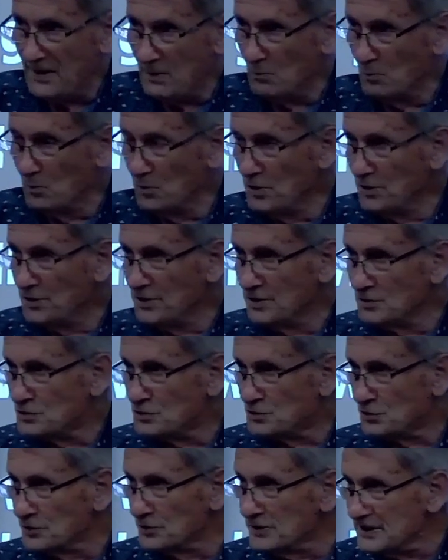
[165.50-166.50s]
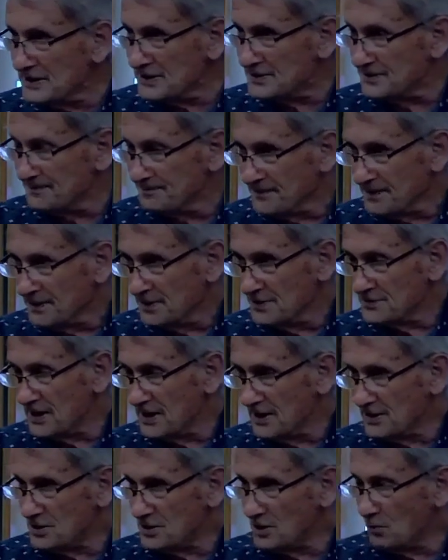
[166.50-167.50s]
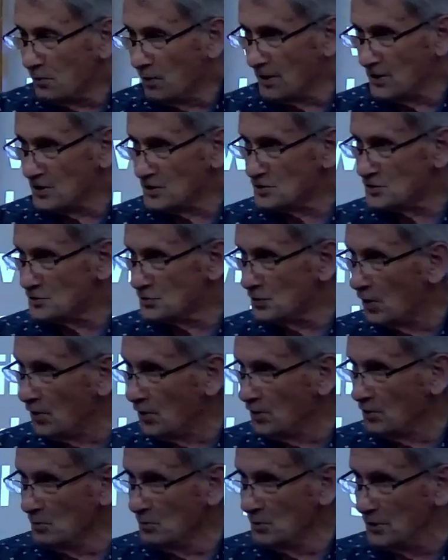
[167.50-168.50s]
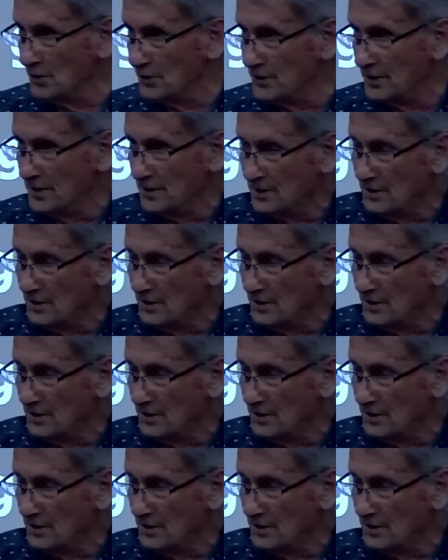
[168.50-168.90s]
word entreat is actually quite a strong word.